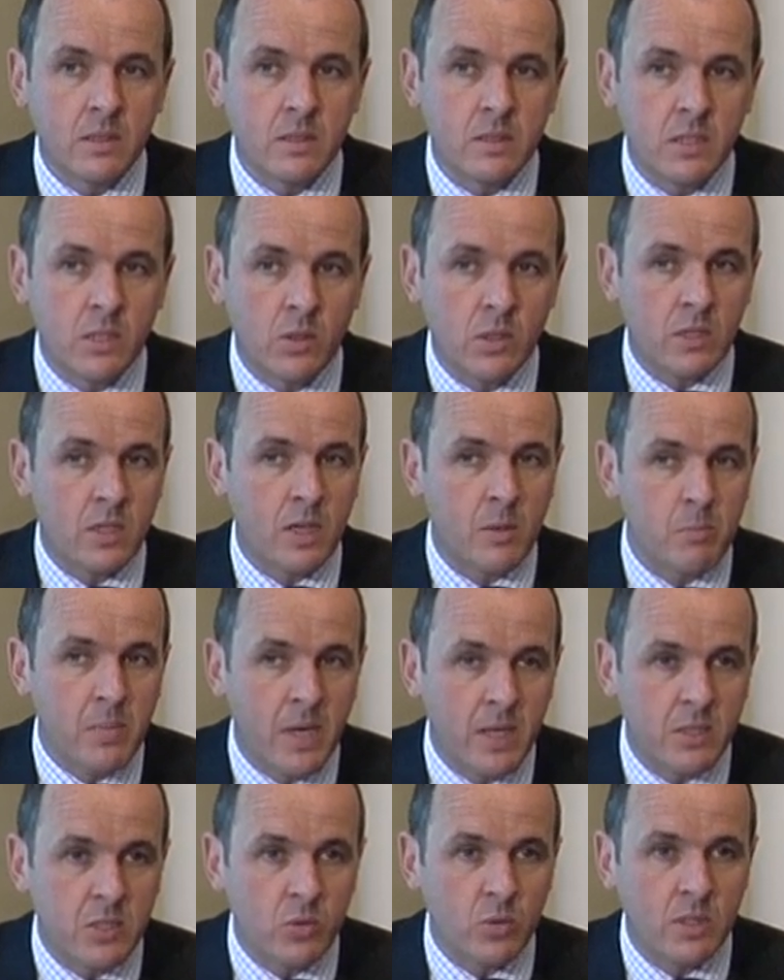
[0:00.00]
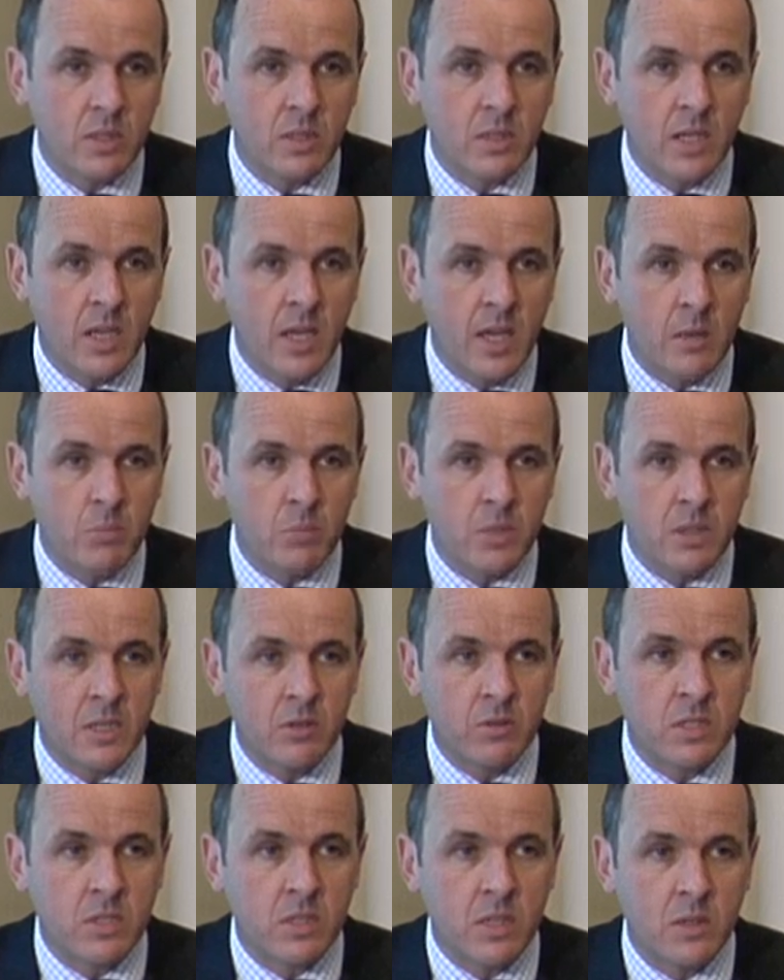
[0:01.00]
So I'll come back to it at the end, but
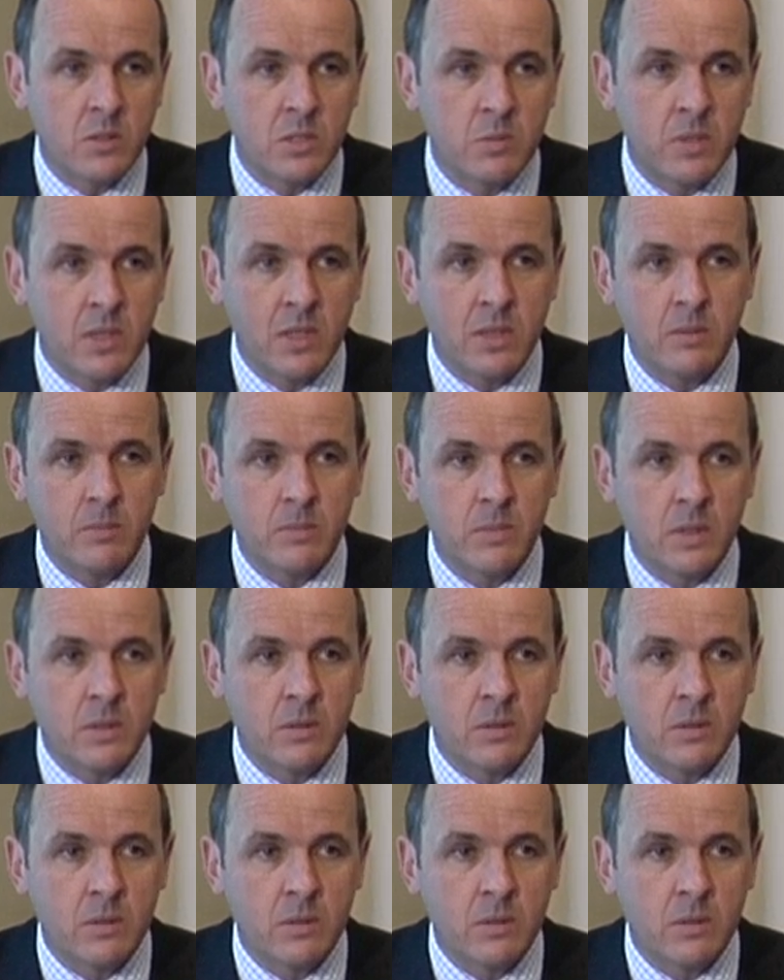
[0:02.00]
there is going to be a